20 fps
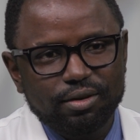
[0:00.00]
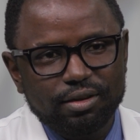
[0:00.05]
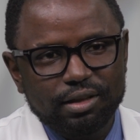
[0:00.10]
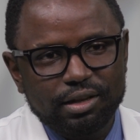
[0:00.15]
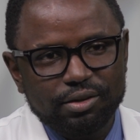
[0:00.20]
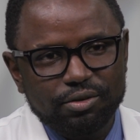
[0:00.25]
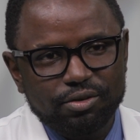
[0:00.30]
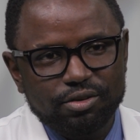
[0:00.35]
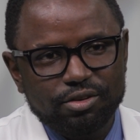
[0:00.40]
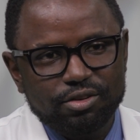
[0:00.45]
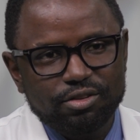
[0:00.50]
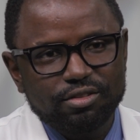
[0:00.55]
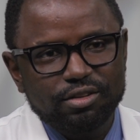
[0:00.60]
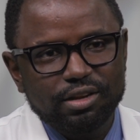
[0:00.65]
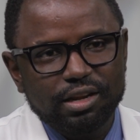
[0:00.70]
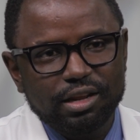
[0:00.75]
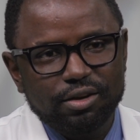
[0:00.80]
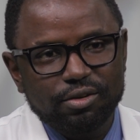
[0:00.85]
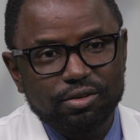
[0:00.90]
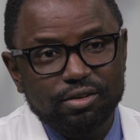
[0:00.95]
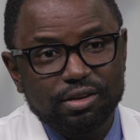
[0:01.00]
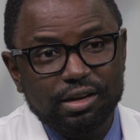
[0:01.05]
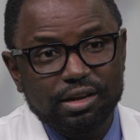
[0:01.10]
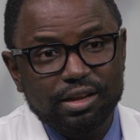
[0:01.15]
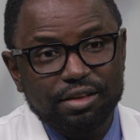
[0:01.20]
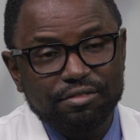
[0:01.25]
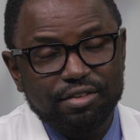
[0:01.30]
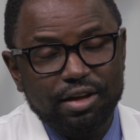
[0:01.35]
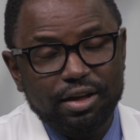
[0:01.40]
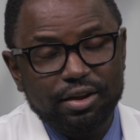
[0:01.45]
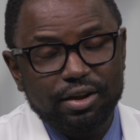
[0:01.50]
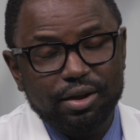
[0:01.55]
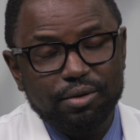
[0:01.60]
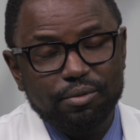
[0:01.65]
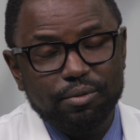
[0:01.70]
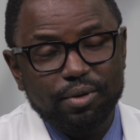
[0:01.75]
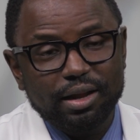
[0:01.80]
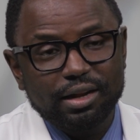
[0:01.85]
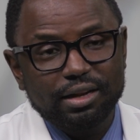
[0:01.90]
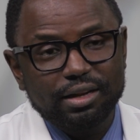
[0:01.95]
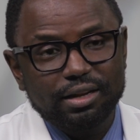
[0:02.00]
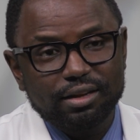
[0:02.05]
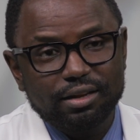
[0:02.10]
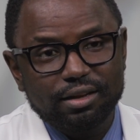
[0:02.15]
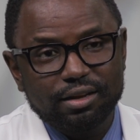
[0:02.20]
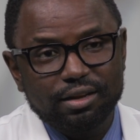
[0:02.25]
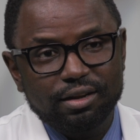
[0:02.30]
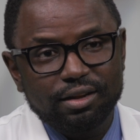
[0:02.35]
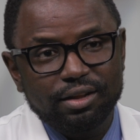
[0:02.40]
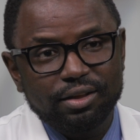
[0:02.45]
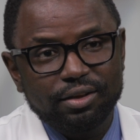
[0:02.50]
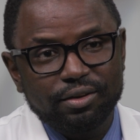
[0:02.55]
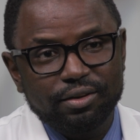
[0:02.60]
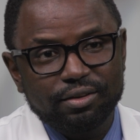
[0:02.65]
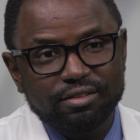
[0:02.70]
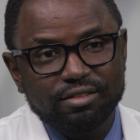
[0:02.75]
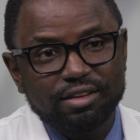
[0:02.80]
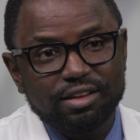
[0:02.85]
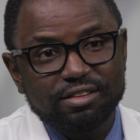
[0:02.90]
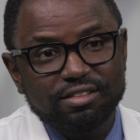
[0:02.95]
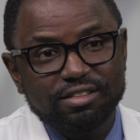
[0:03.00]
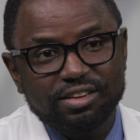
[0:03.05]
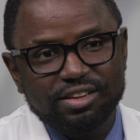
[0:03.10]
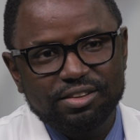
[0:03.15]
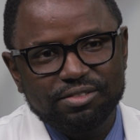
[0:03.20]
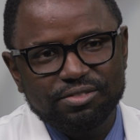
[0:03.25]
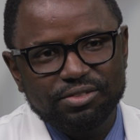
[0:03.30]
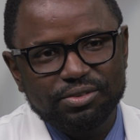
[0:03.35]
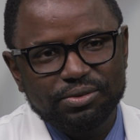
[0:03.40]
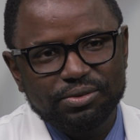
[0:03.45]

introducing it until they find out what uh, they're sensitive